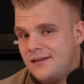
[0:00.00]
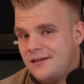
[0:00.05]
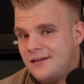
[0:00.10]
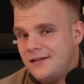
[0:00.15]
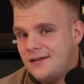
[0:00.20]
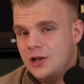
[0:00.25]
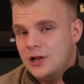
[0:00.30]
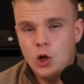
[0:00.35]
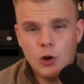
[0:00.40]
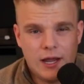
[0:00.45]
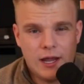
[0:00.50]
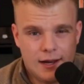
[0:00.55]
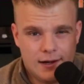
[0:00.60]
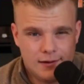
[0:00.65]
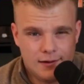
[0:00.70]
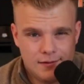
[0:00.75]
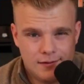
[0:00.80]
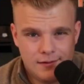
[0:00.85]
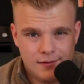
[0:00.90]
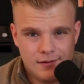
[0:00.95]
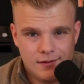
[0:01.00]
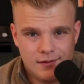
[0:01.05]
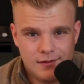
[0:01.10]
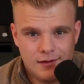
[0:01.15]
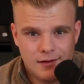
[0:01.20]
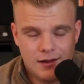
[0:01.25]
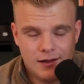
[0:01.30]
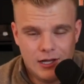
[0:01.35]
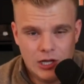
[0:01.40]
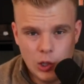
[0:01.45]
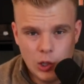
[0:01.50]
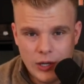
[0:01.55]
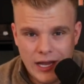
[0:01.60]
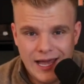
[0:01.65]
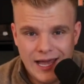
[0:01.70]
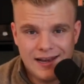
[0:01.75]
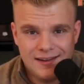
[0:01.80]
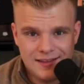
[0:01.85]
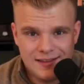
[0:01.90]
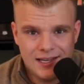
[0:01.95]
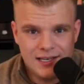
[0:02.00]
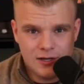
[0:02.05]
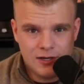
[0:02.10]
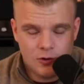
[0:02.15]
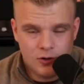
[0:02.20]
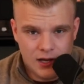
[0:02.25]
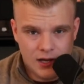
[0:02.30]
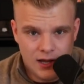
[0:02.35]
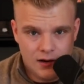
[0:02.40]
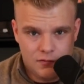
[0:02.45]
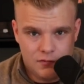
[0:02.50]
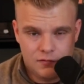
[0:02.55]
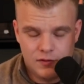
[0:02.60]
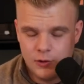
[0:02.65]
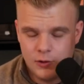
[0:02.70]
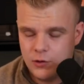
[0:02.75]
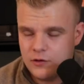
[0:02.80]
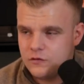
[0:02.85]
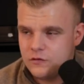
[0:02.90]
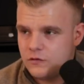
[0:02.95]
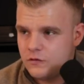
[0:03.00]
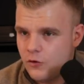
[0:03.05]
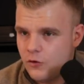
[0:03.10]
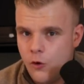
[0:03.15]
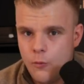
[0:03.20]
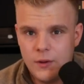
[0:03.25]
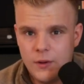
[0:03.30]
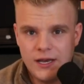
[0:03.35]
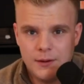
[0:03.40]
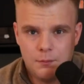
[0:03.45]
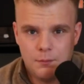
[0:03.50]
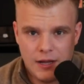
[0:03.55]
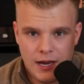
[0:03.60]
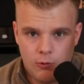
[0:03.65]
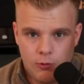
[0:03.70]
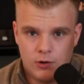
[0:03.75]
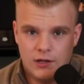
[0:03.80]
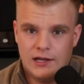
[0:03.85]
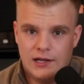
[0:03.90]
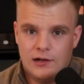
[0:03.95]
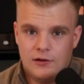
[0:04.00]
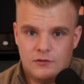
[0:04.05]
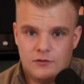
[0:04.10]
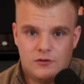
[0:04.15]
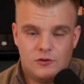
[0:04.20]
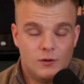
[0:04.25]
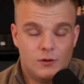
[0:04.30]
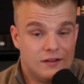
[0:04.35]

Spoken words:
Look at it. Look at it in your life. There is so many parallels to a